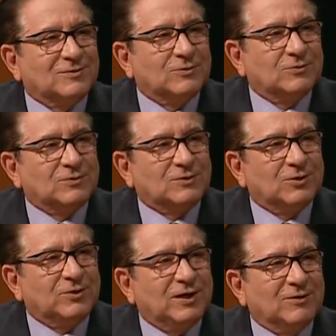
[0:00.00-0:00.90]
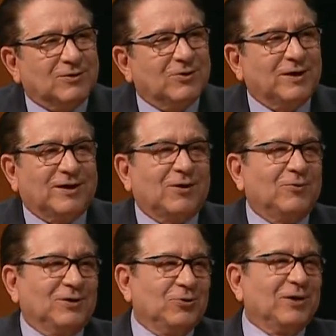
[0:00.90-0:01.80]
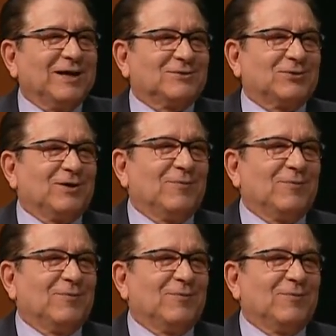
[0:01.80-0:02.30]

to slow down? Go ahead. You answer it. I'm